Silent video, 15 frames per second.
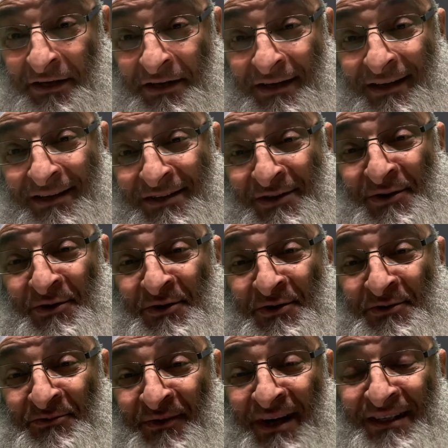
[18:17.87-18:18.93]
So
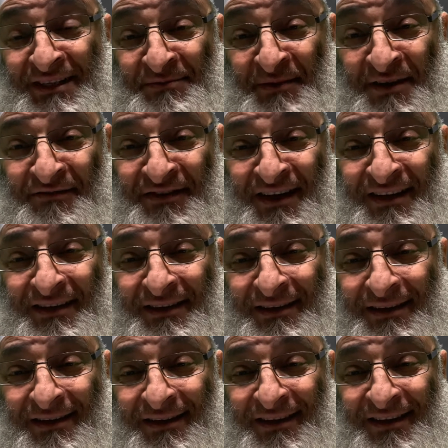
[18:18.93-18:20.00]
once my friend
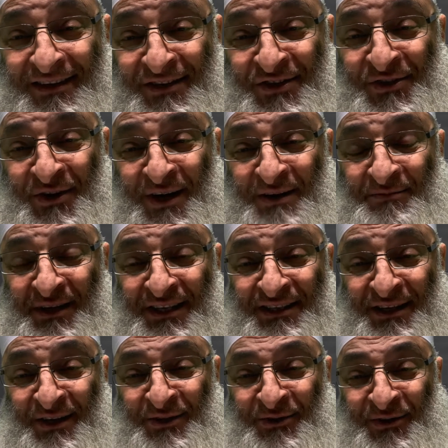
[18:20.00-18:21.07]
saw him, he
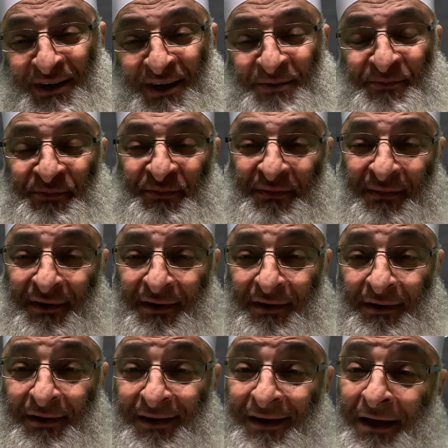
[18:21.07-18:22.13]
said to him,
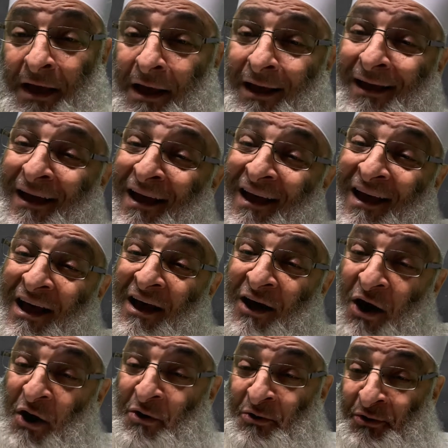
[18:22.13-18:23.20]

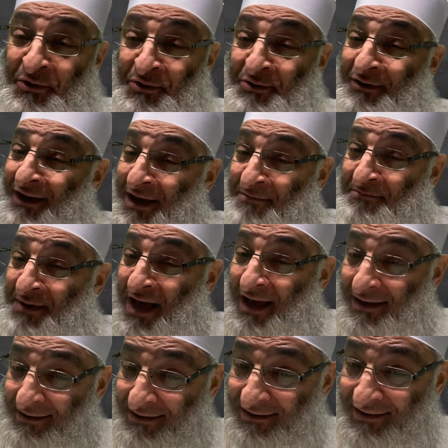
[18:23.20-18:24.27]
oh, you came
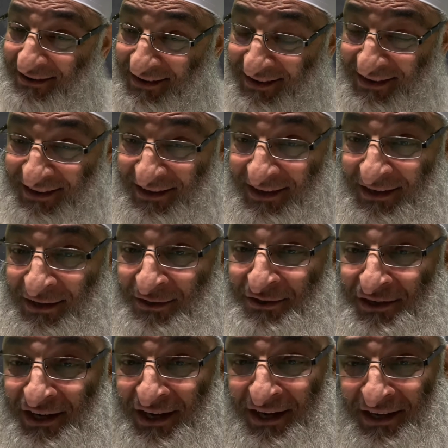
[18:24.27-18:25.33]
back. You
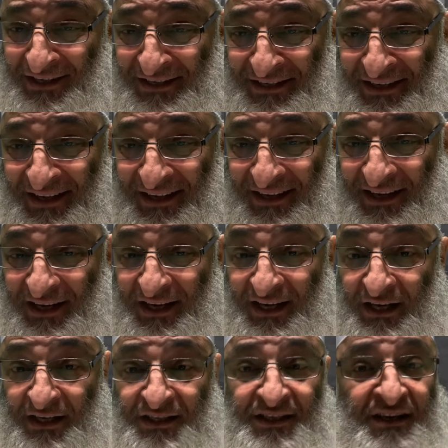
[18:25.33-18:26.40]
serious then?
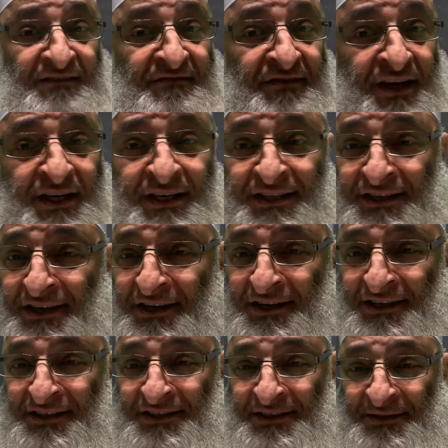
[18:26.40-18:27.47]
He said, very
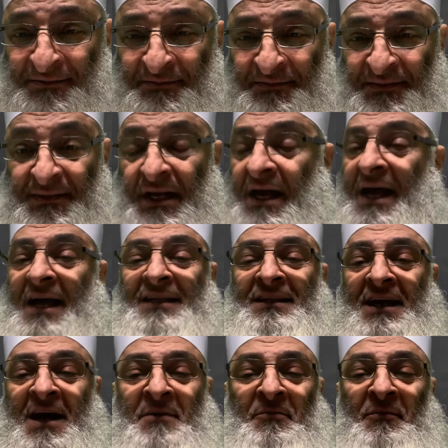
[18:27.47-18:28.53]
serious. And
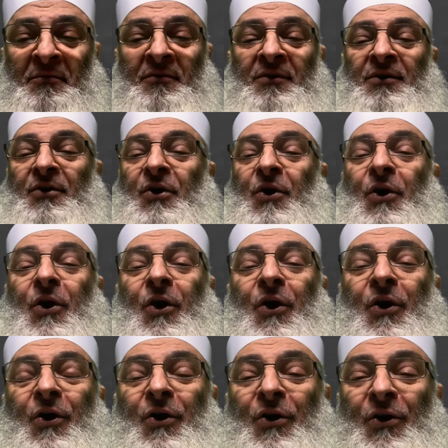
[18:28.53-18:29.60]
I'm
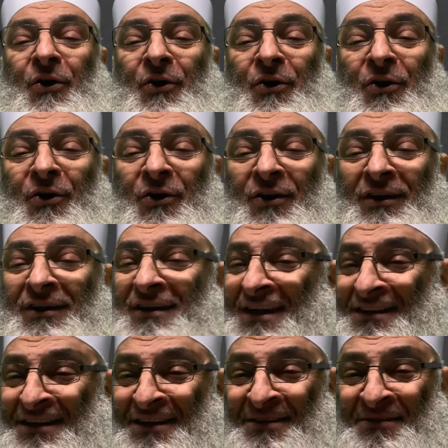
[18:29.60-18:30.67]
all ready.